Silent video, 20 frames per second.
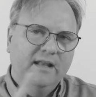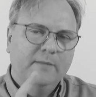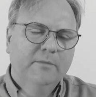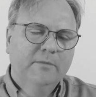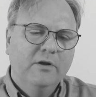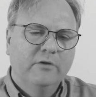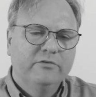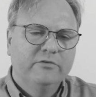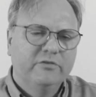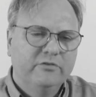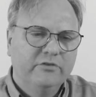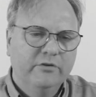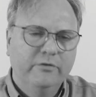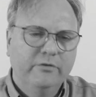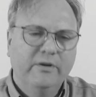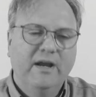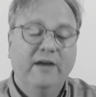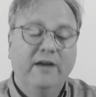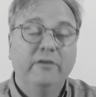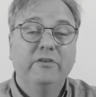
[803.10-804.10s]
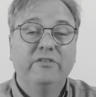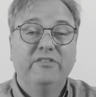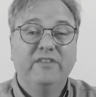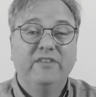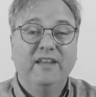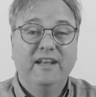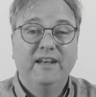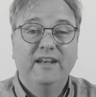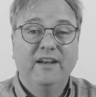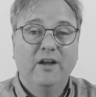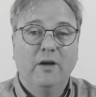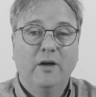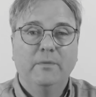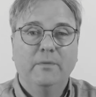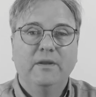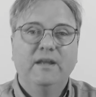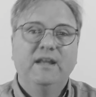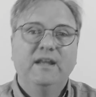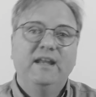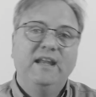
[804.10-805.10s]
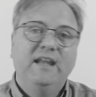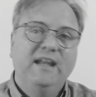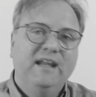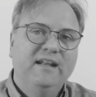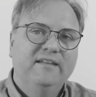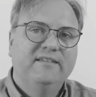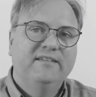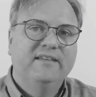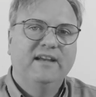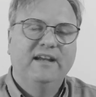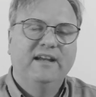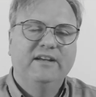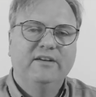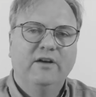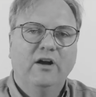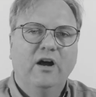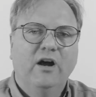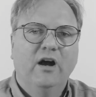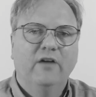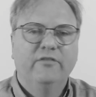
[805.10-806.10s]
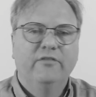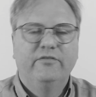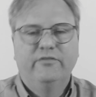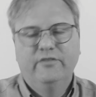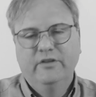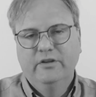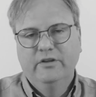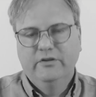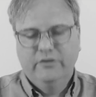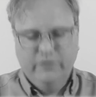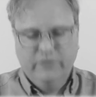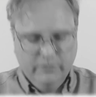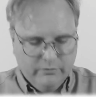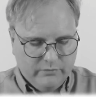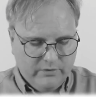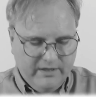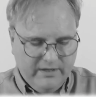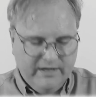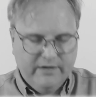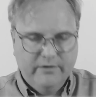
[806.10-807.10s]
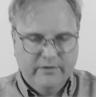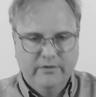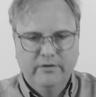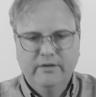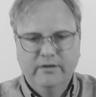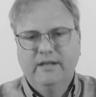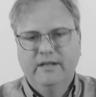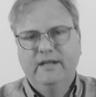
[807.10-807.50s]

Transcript: Let me also show you how you set it up inside of Qt Creator.